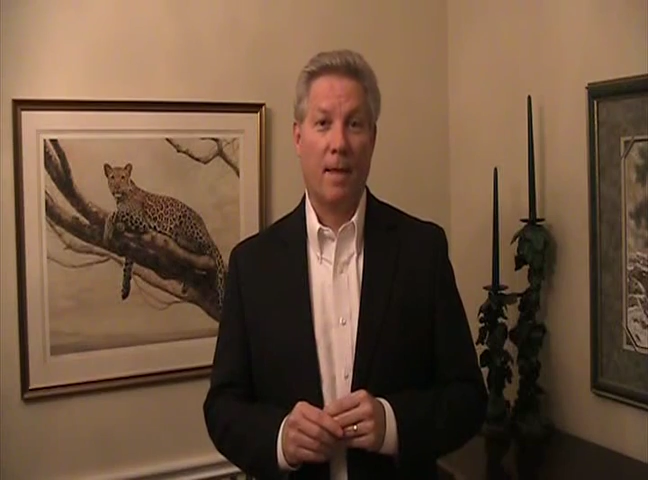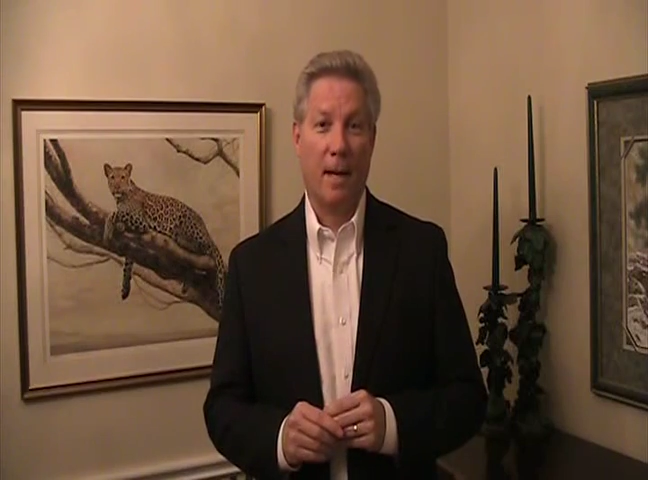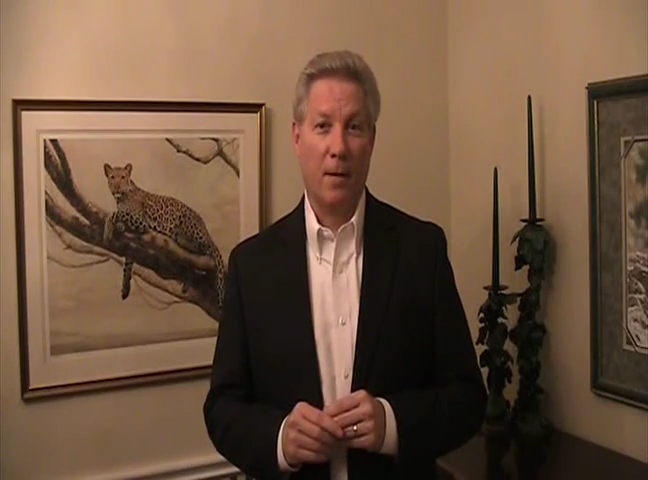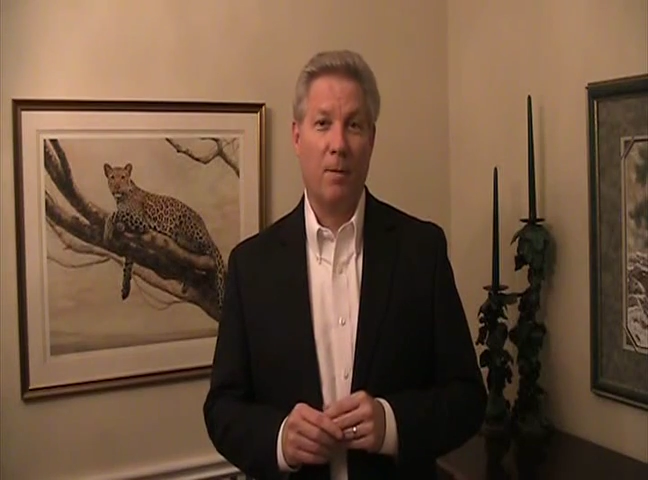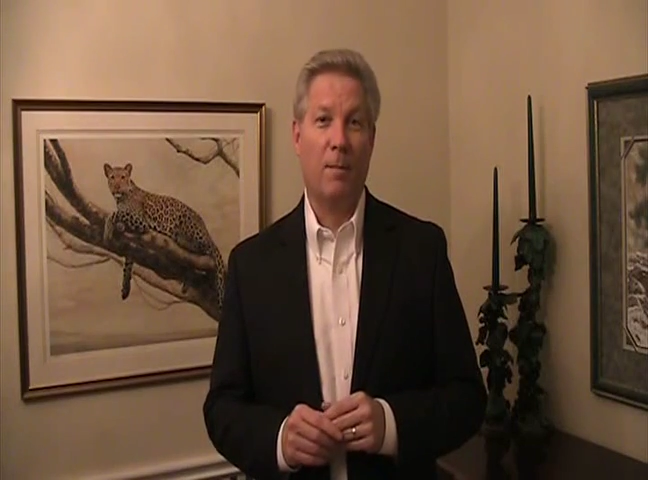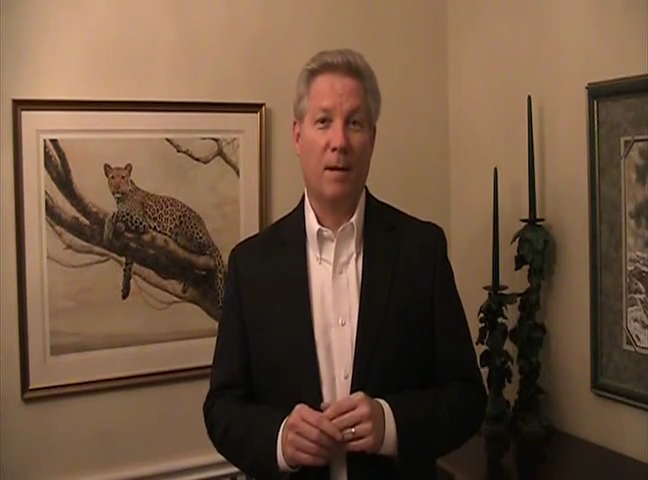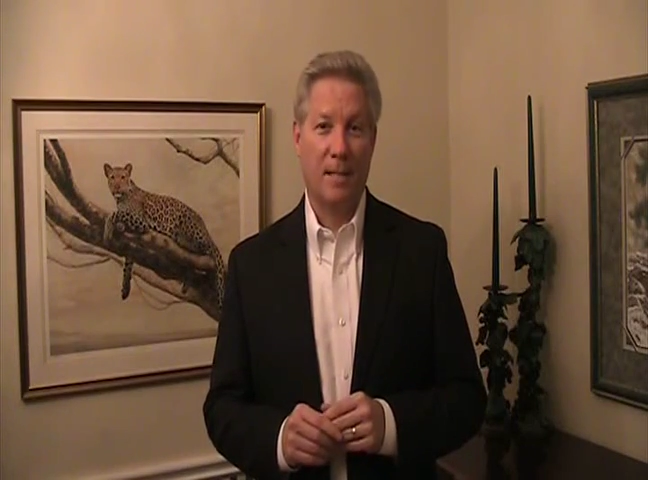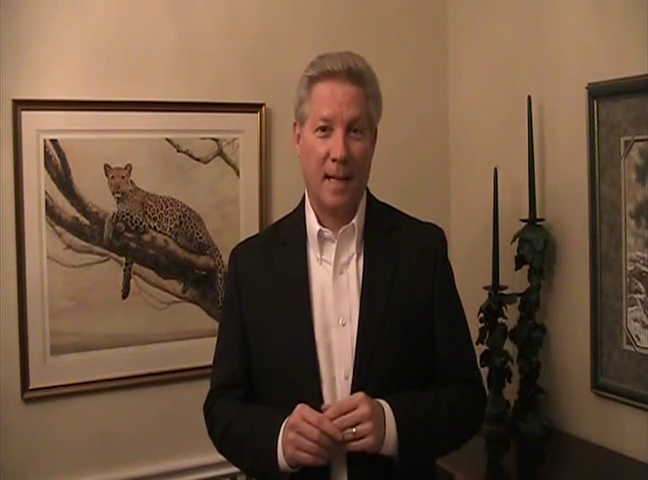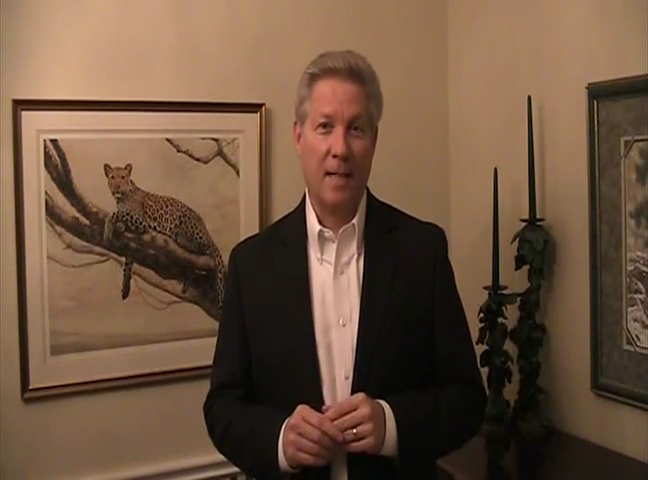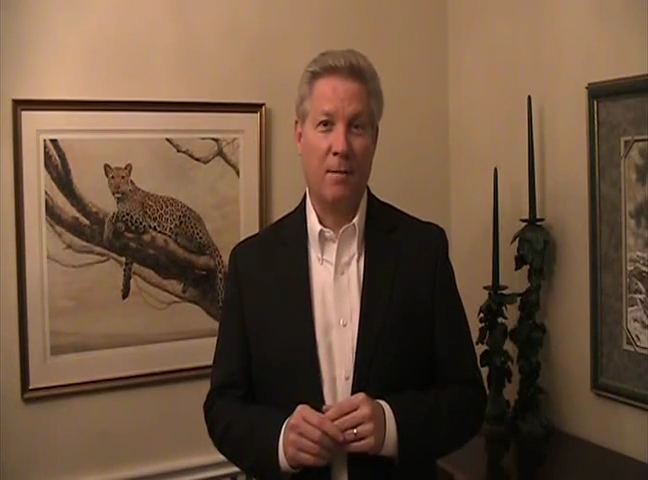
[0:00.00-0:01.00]
That'll be in my
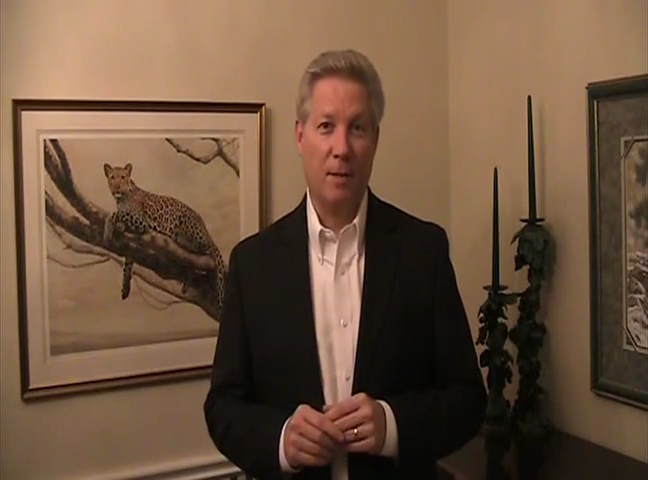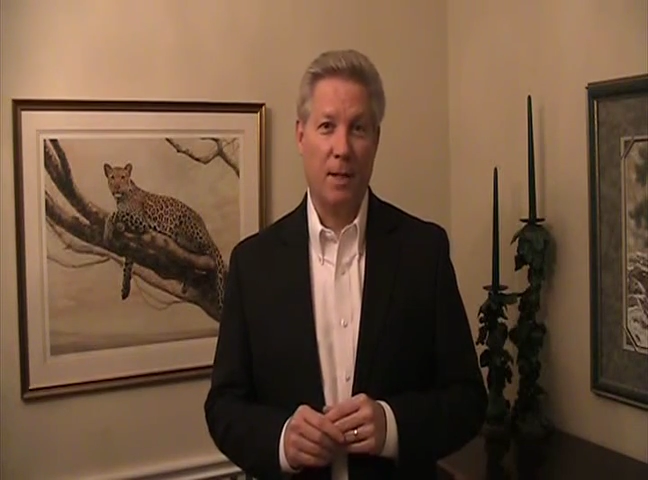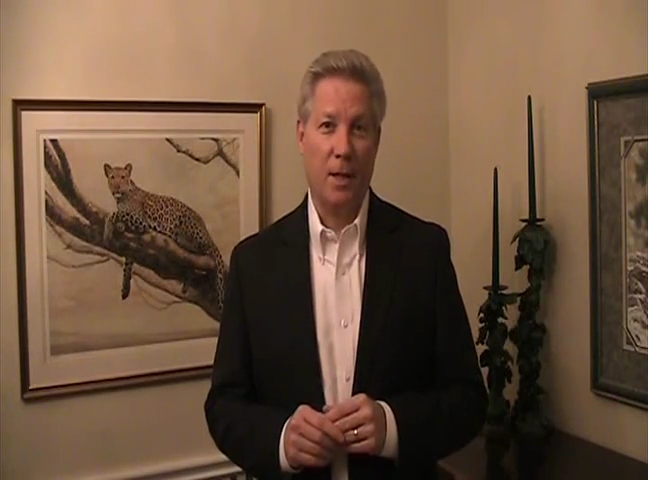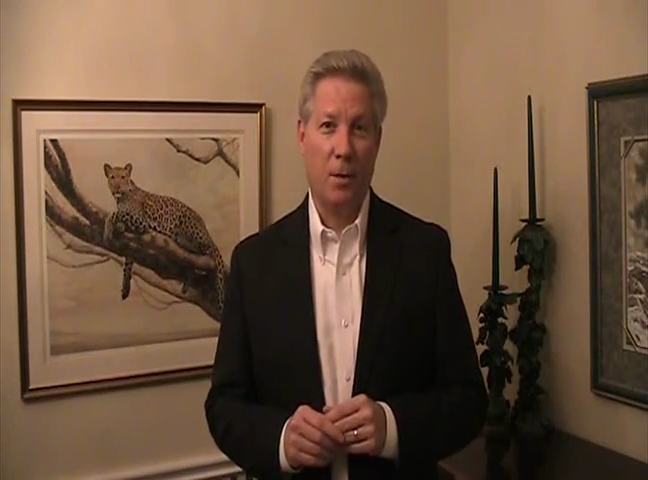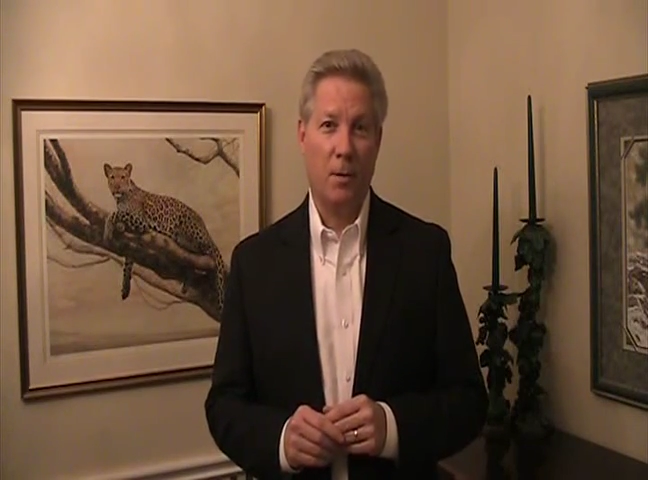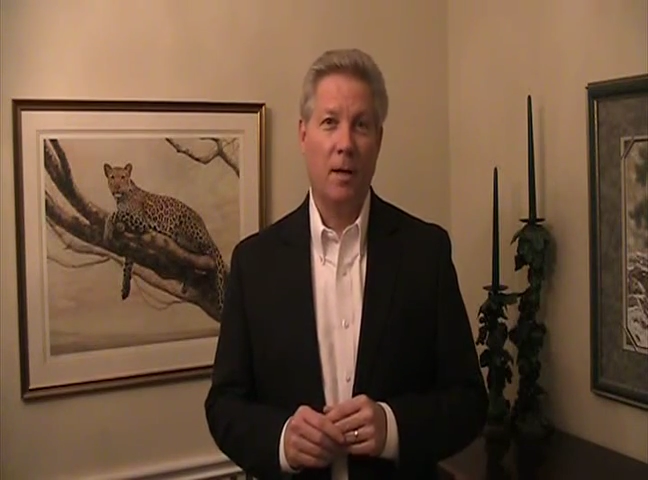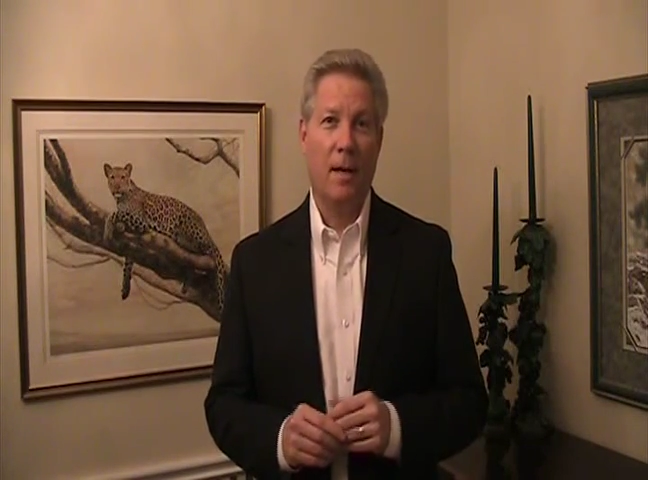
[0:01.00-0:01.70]
second video.